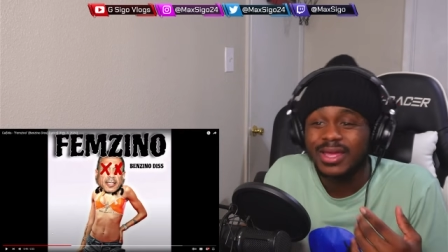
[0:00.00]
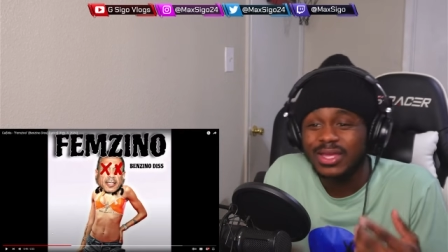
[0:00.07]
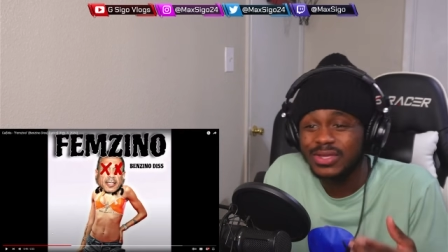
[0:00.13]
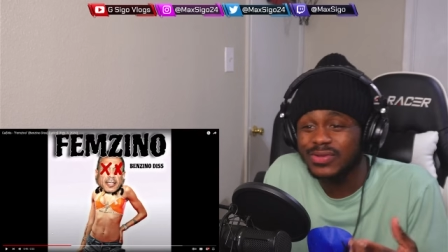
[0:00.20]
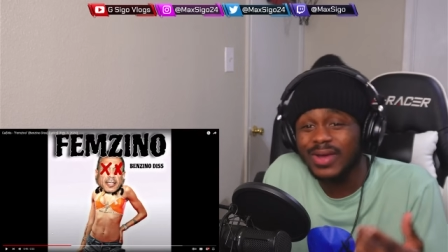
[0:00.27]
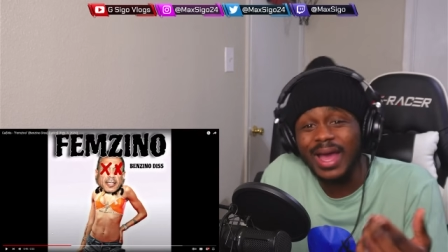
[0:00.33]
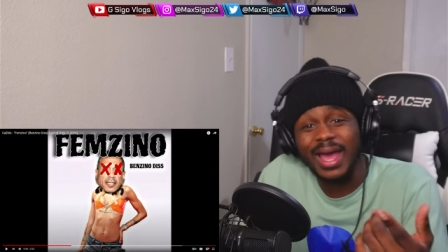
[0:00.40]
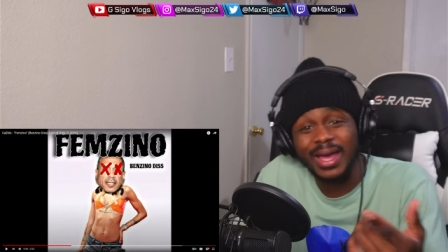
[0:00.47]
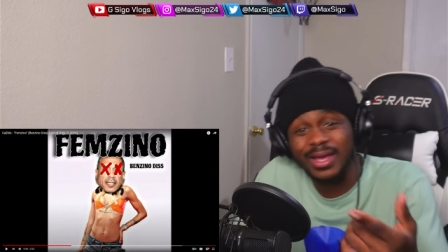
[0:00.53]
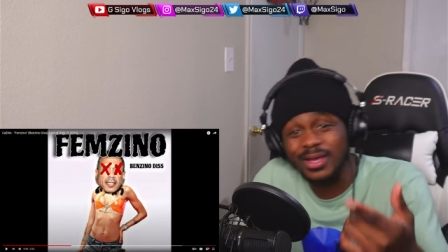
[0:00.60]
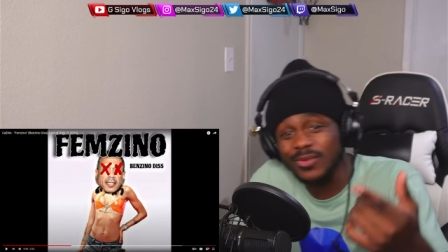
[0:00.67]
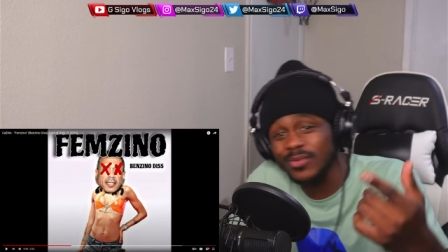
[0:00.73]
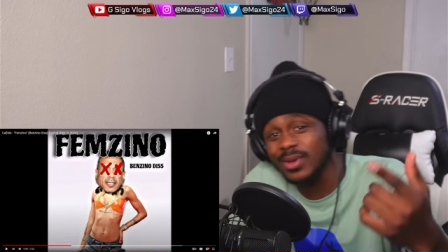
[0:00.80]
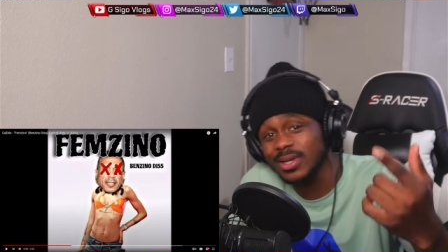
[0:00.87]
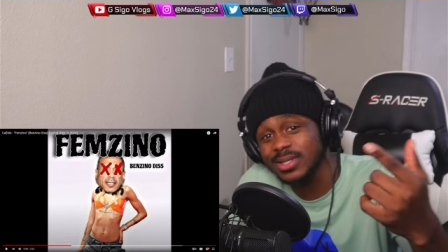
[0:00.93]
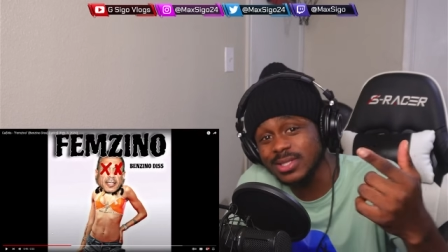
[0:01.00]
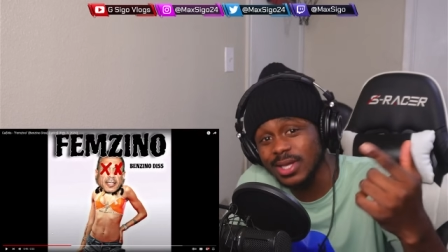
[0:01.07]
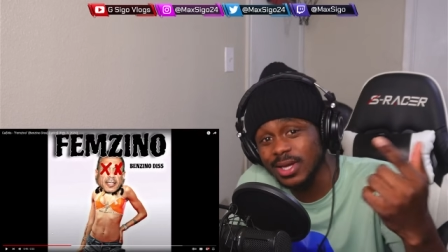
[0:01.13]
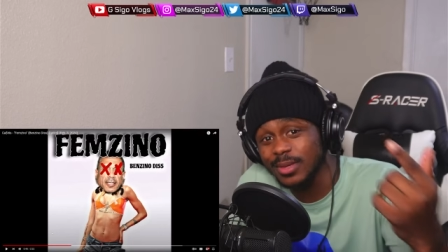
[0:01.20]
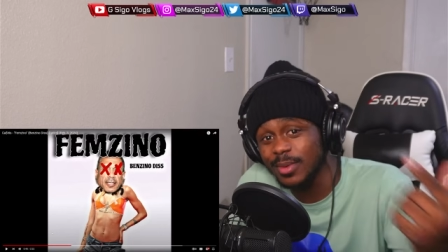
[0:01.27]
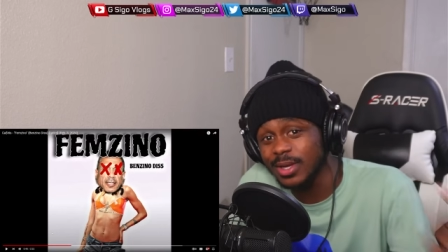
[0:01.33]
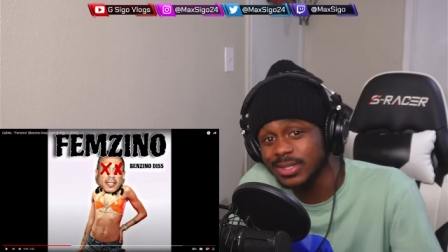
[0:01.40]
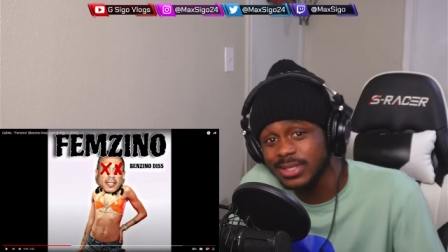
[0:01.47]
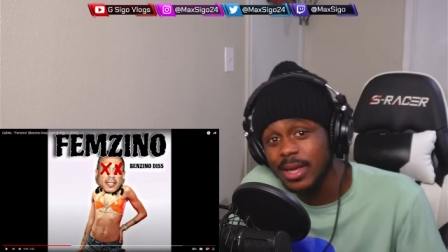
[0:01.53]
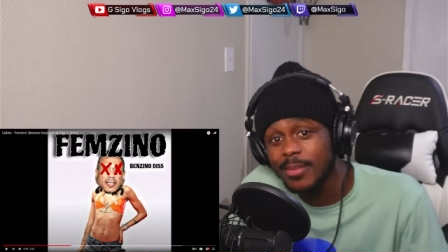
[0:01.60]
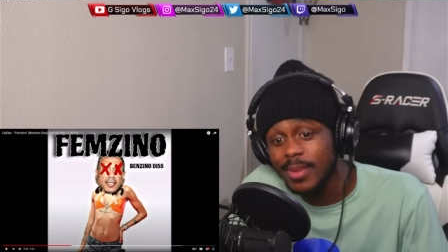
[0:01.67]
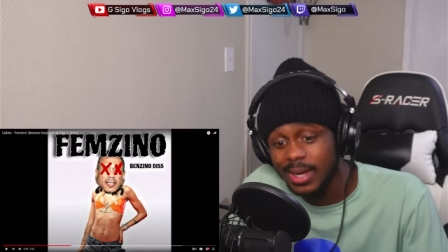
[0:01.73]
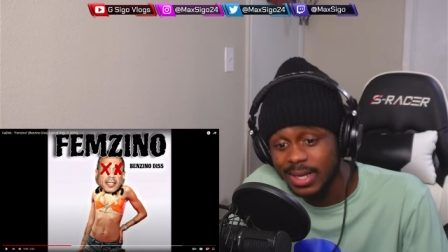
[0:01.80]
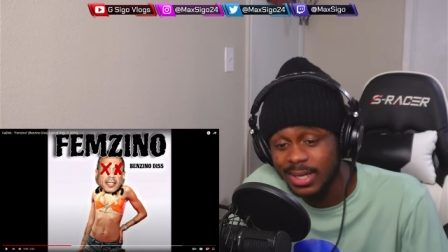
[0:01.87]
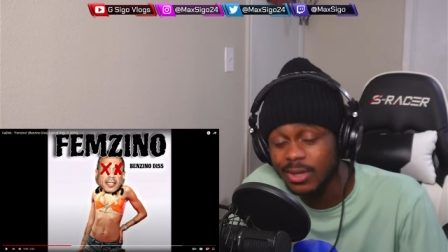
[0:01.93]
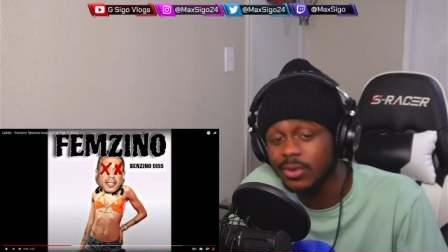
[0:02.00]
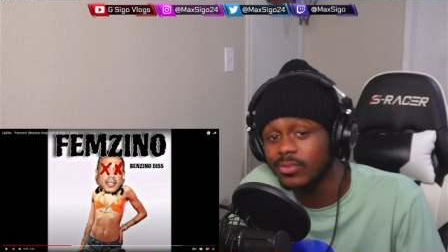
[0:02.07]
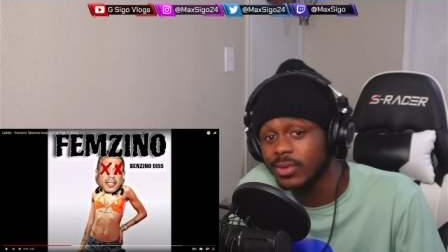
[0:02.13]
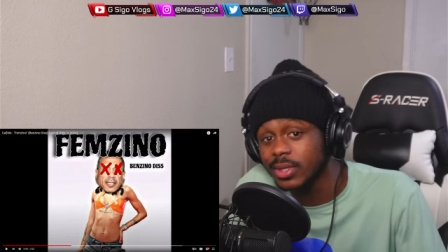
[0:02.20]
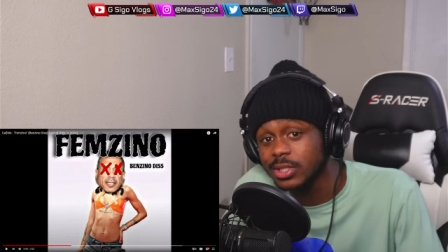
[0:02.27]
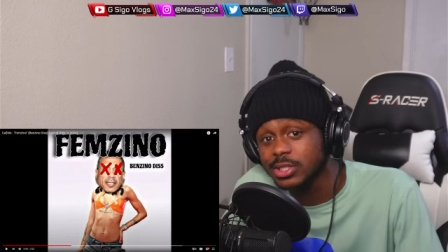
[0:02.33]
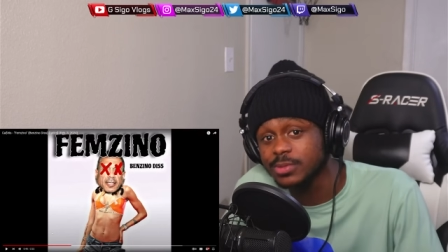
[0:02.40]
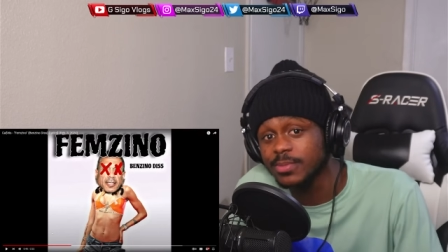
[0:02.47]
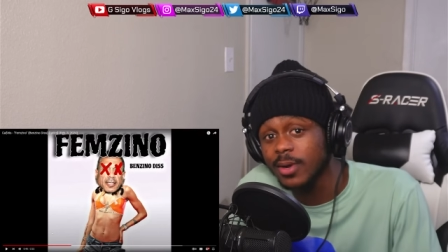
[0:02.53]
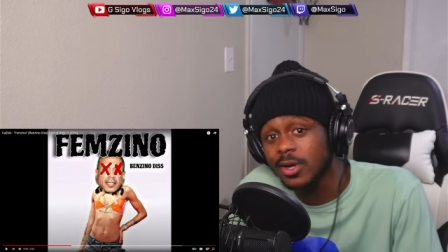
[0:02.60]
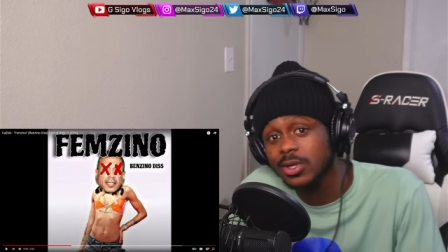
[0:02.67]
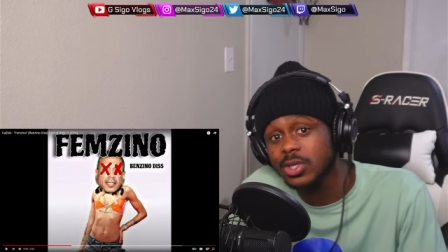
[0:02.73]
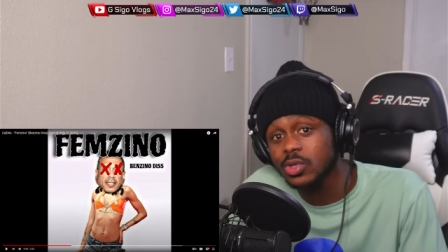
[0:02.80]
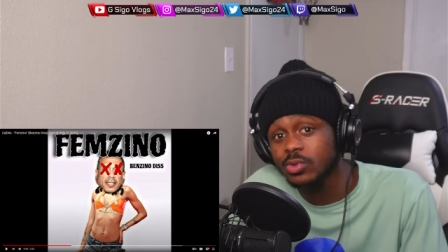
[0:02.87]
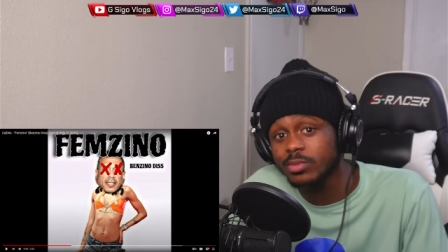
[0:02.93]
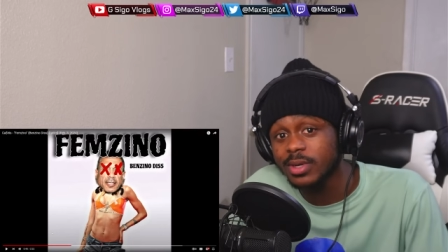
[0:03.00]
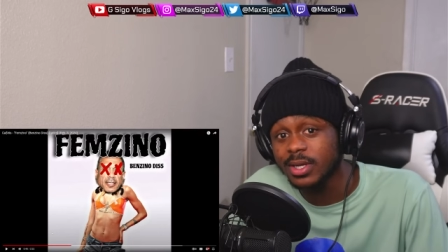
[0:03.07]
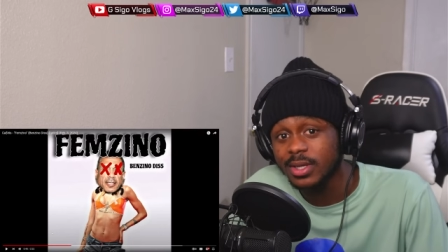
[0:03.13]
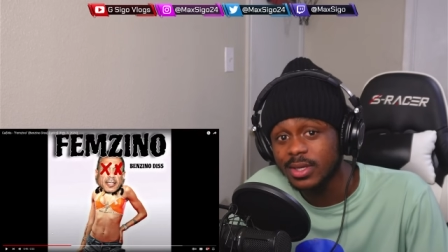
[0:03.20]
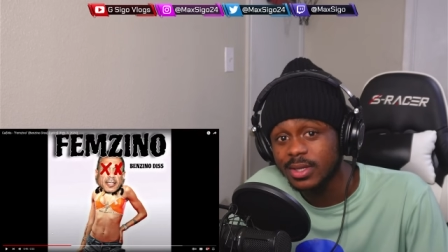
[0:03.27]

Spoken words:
You out here really talking about somebody that would really smoke you, bro?